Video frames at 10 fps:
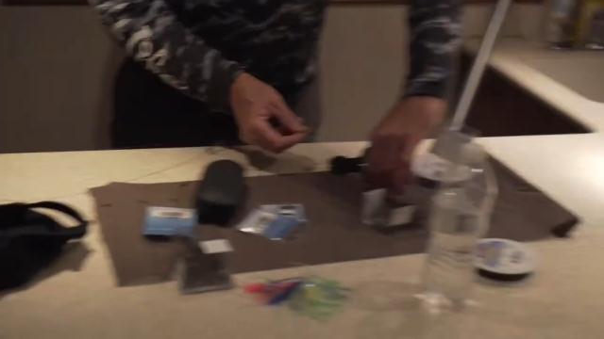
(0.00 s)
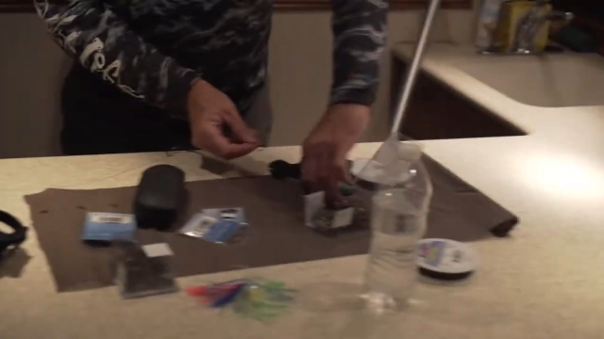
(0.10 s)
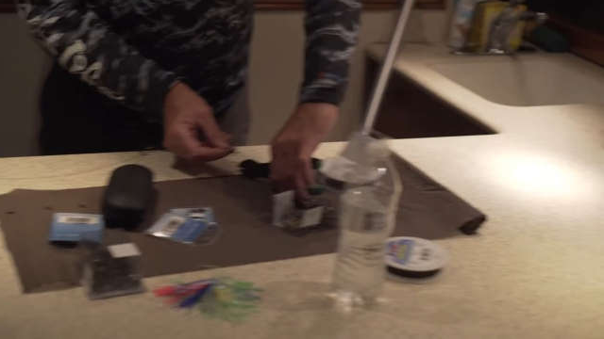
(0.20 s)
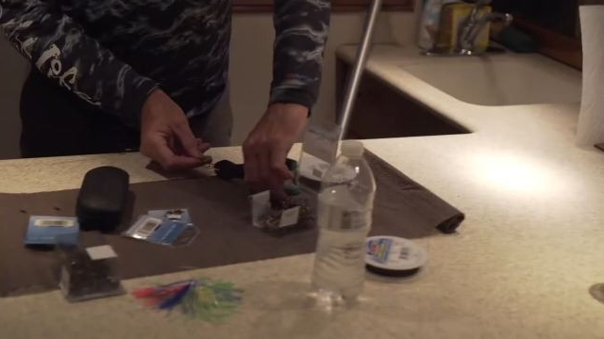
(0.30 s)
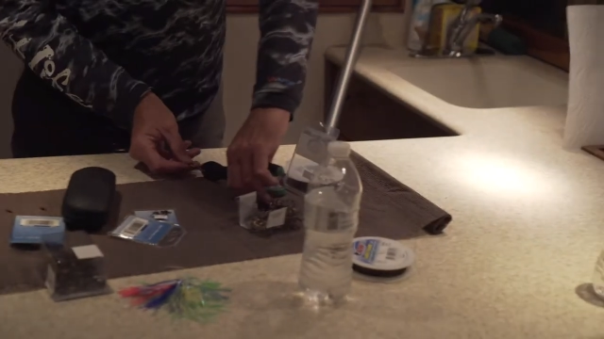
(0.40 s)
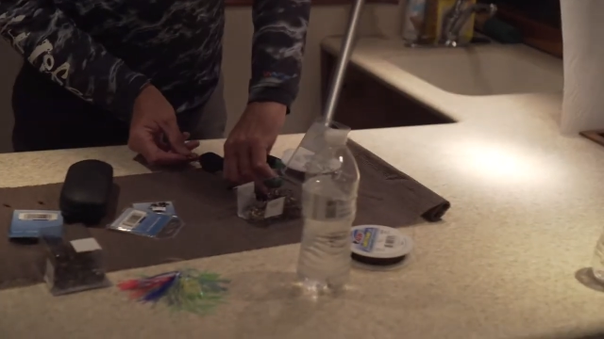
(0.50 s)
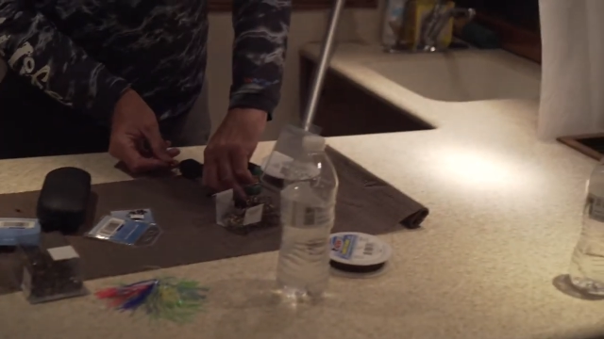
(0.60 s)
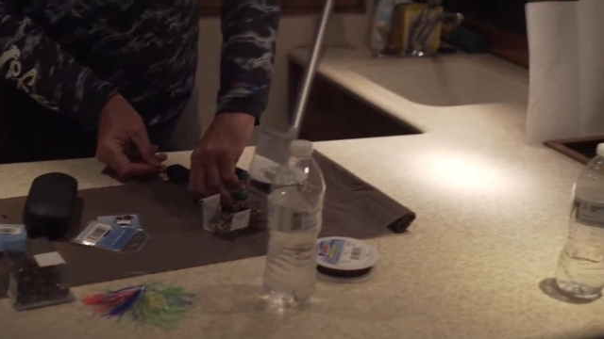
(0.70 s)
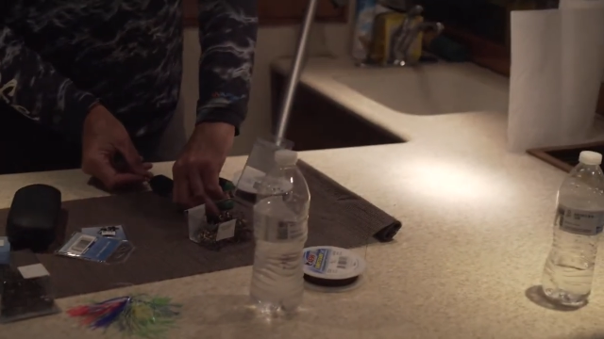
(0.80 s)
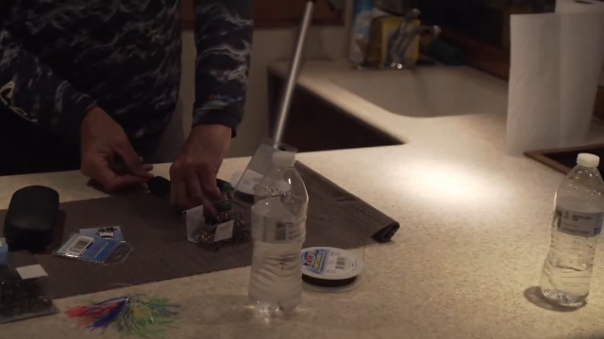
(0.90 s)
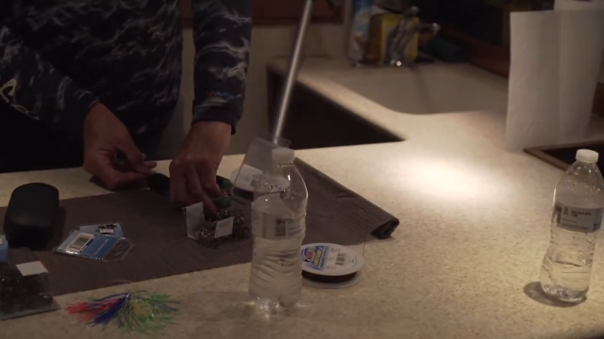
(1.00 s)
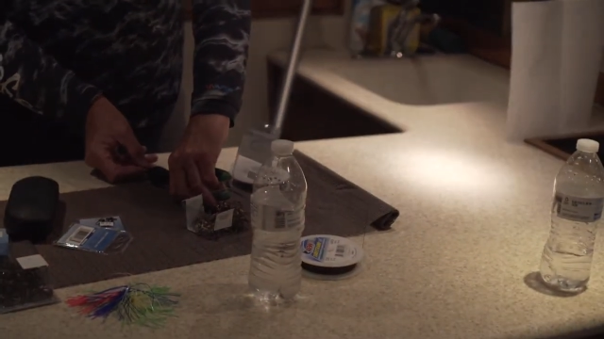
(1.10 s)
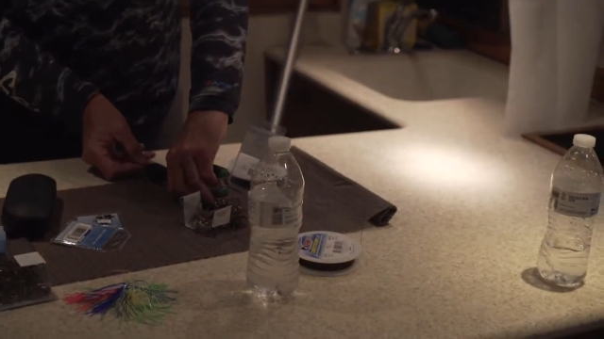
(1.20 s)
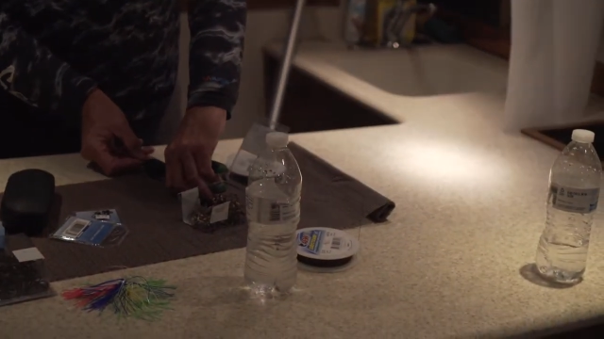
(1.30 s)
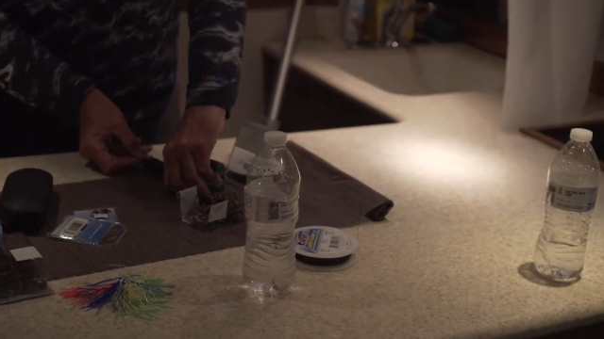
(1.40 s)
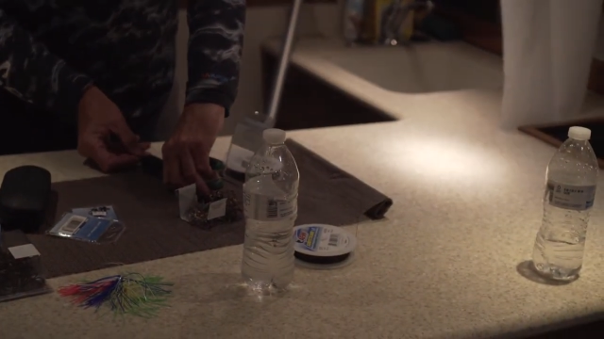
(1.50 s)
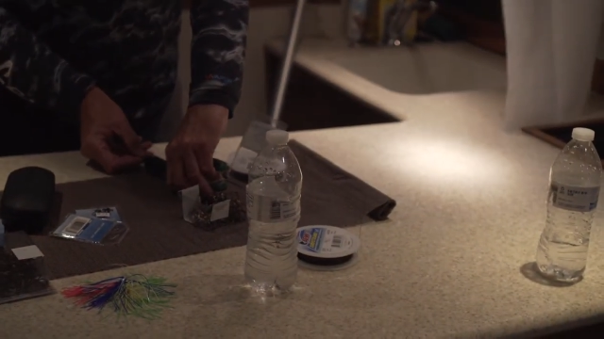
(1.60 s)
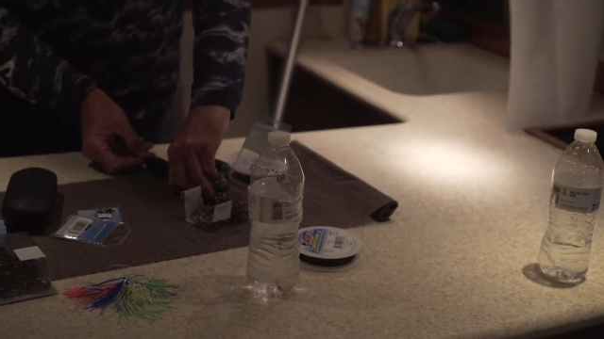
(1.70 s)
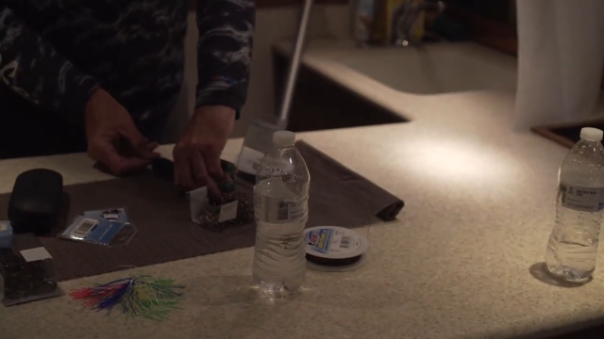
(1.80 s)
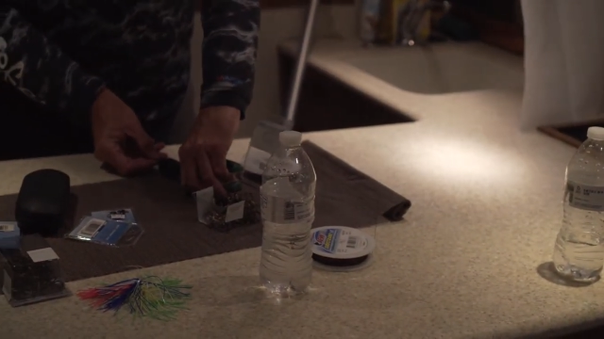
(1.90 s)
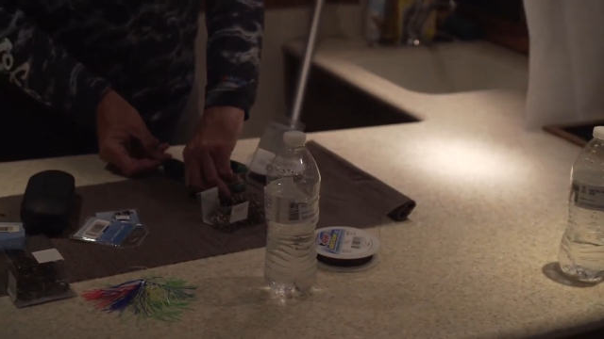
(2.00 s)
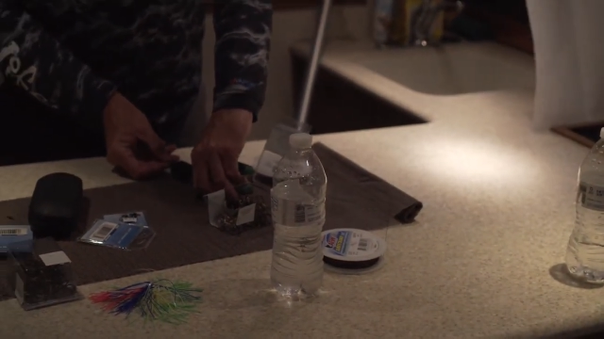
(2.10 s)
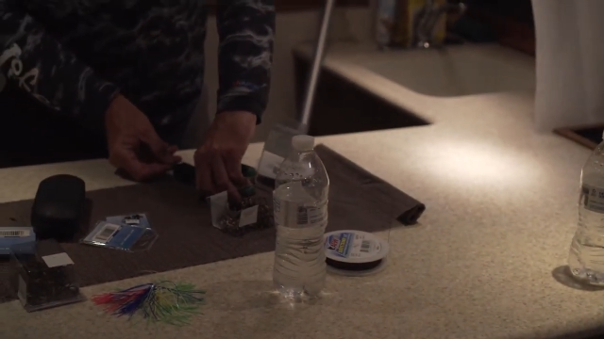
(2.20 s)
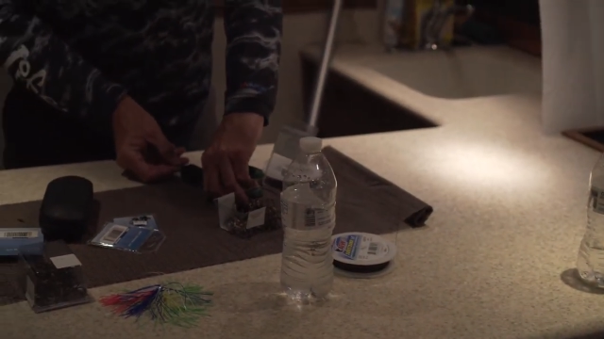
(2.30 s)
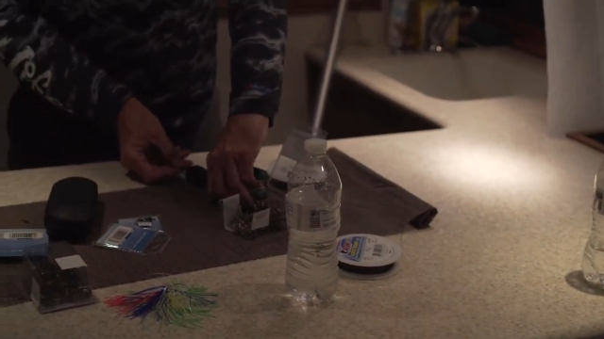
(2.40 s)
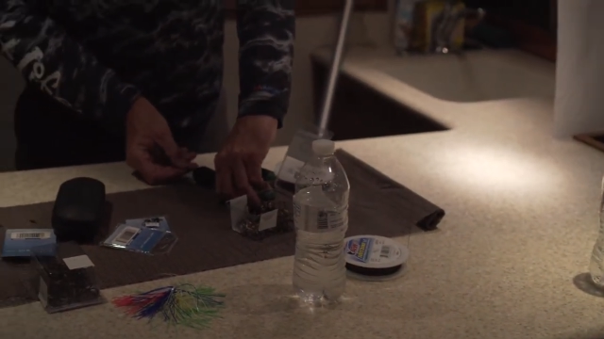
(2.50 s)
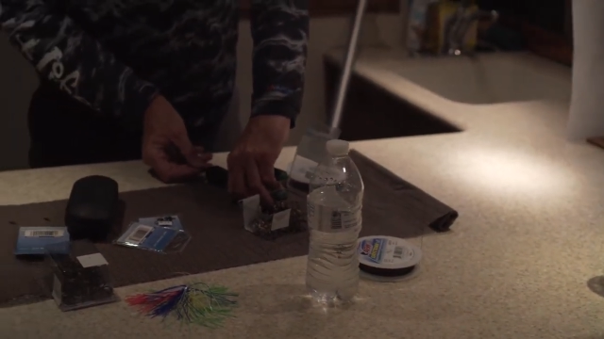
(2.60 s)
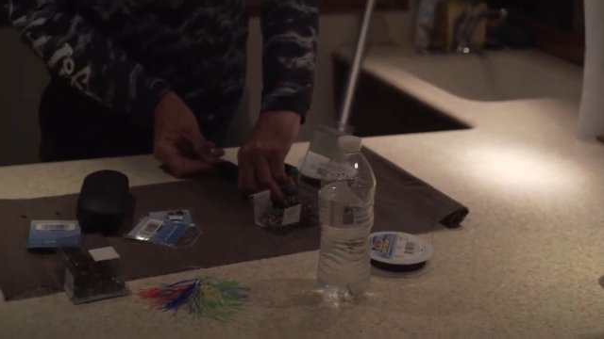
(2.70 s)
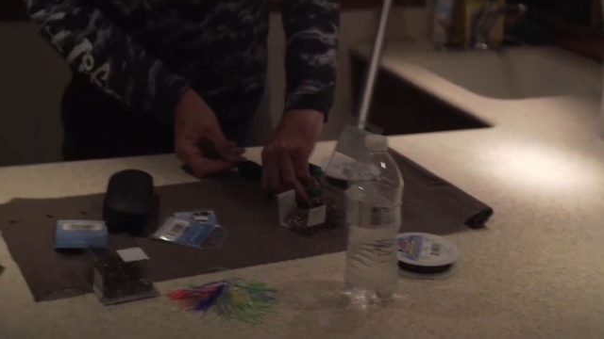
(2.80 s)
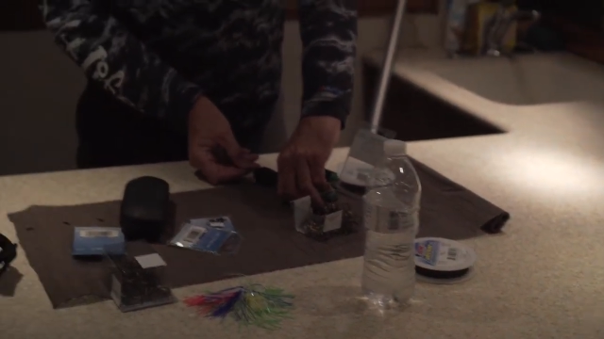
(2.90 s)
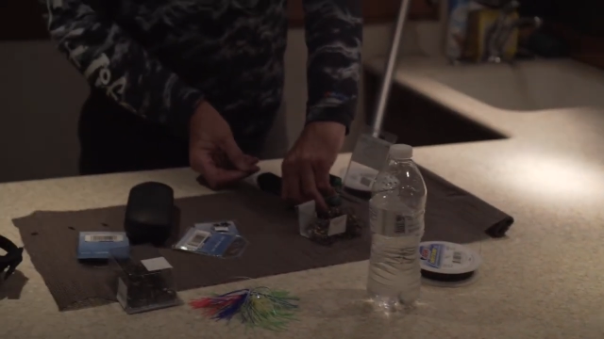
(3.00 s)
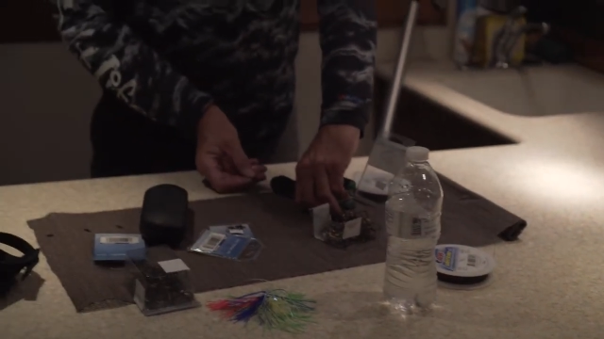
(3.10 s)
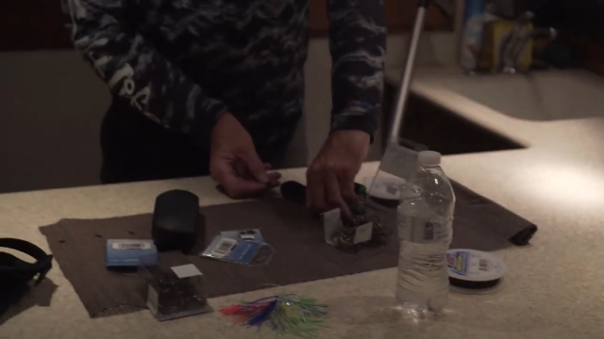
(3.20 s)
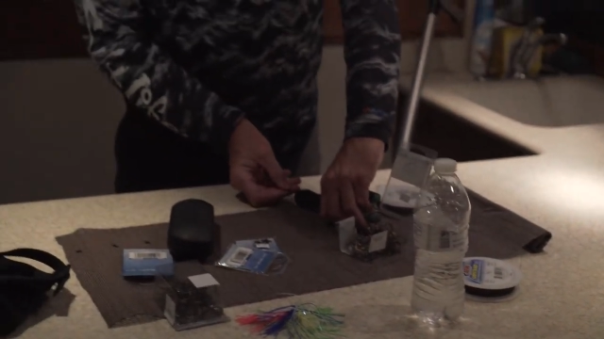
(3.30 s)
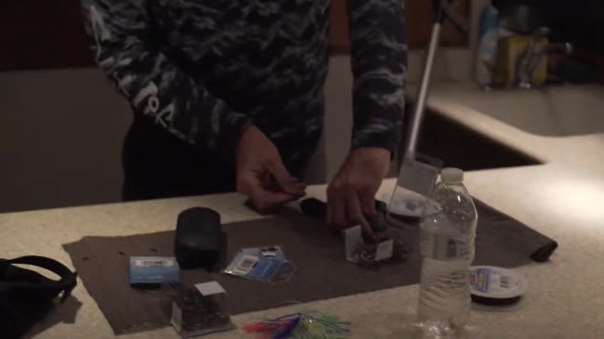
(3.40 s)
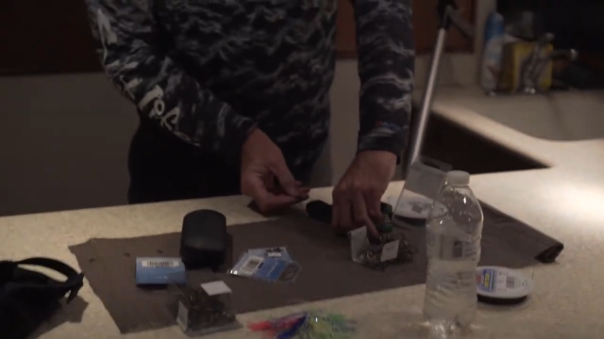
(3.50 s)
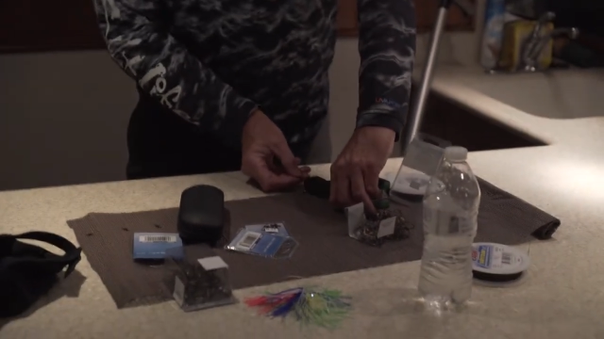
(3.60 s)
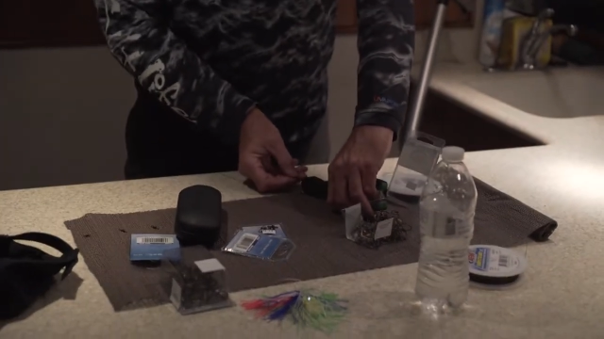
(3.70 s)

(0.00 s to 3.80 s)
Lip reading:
[unreadable: no face in view]